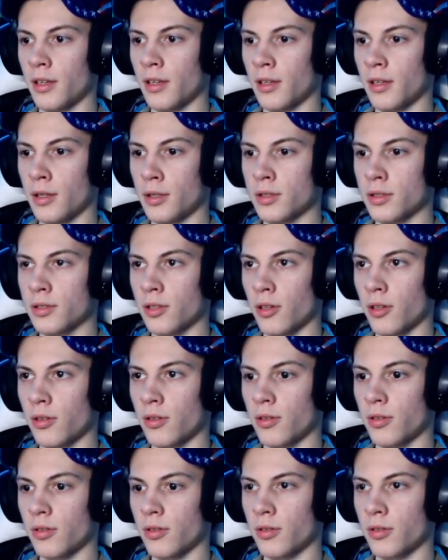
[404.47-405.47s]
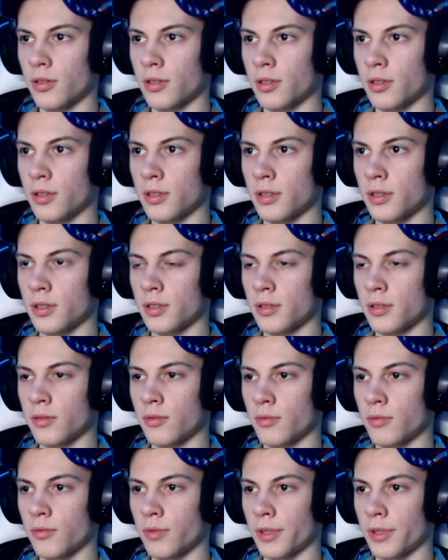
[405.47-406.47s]
So
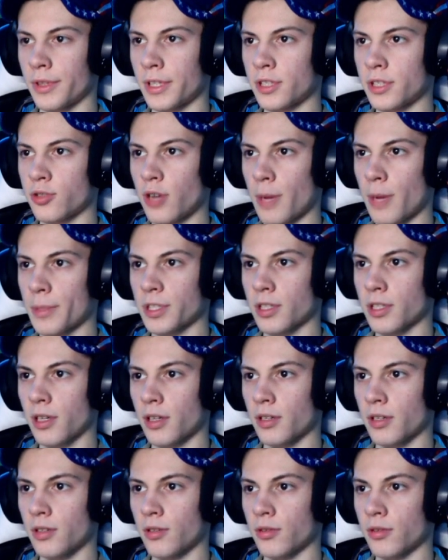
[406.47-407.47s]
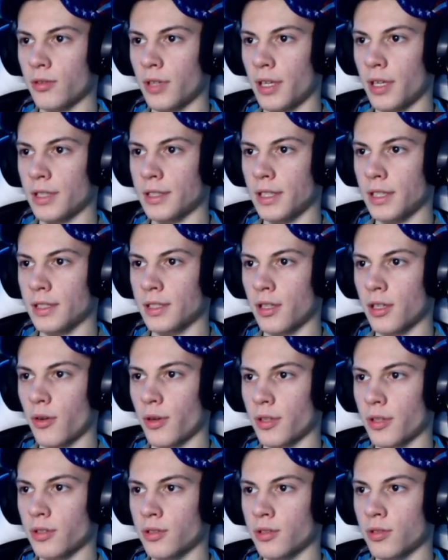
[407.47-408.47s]
what this trap is gonna do is it's
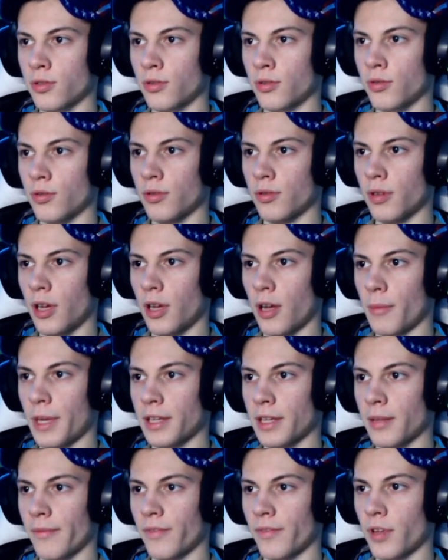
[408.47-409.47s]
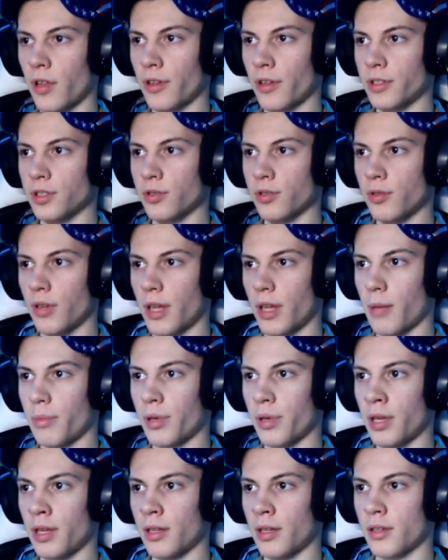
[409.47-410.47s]
going to make them fall into a
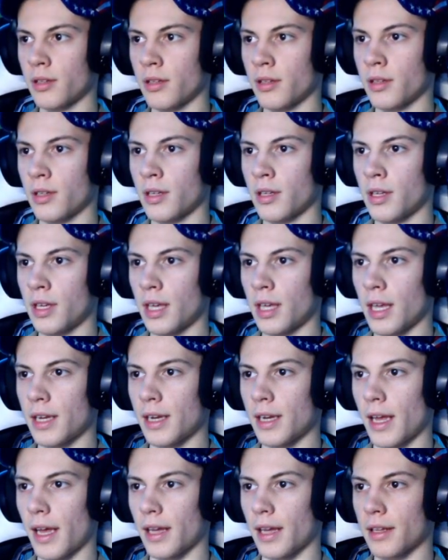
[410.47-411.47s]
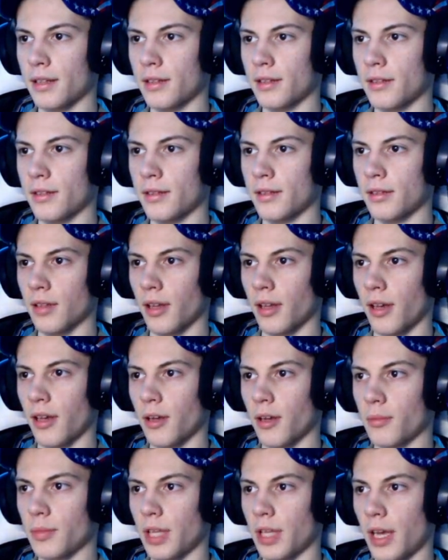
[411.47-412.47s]
pit and die.
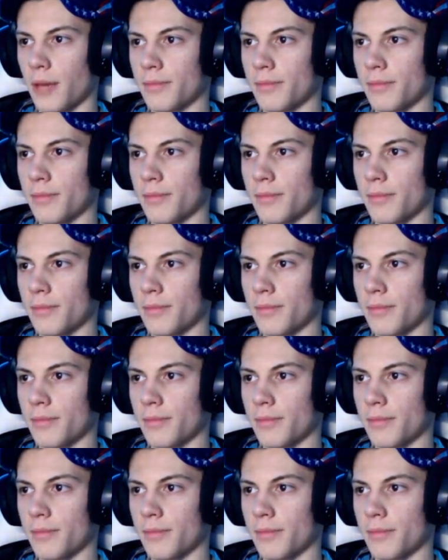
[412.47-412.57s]
Yeah.